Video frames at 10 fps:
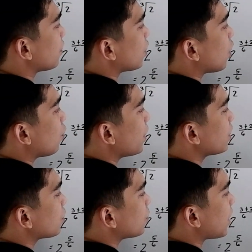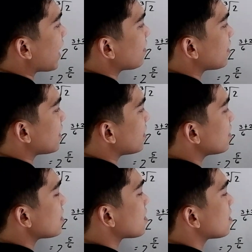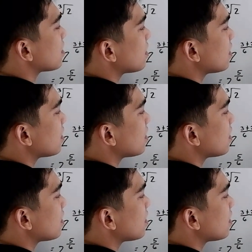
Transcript: we're going to write this.